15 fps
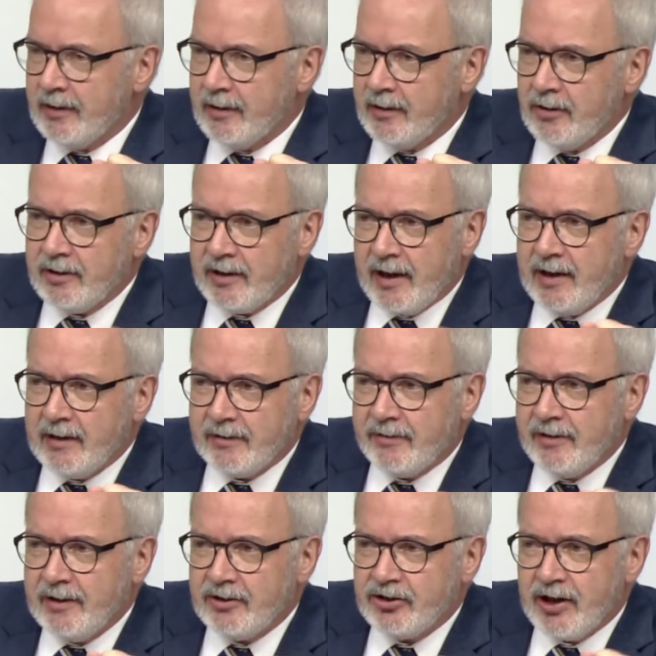Look at
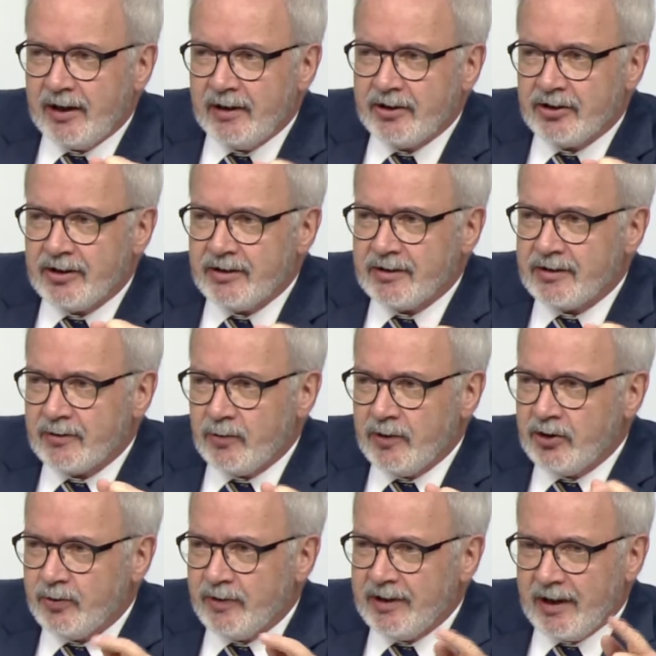the challenges
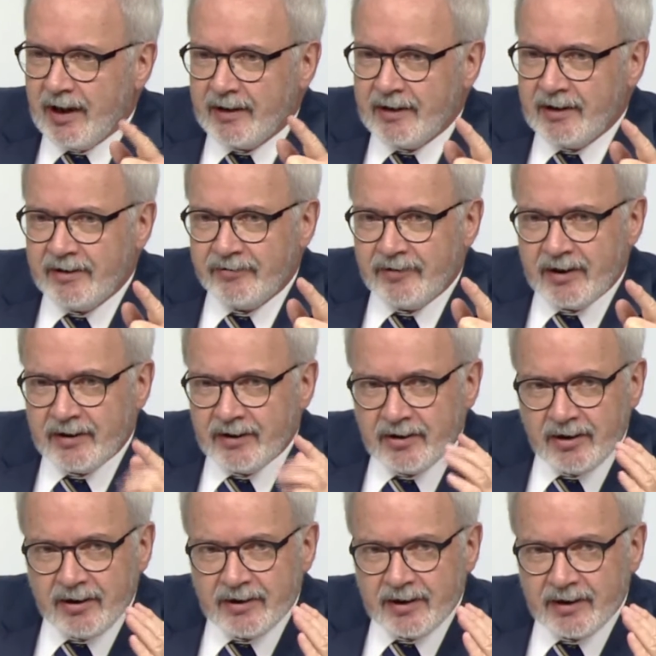which we identified in
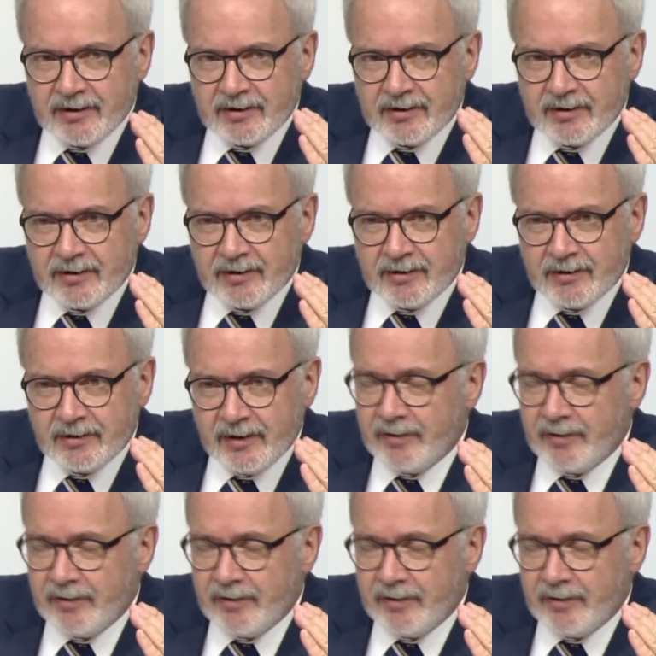context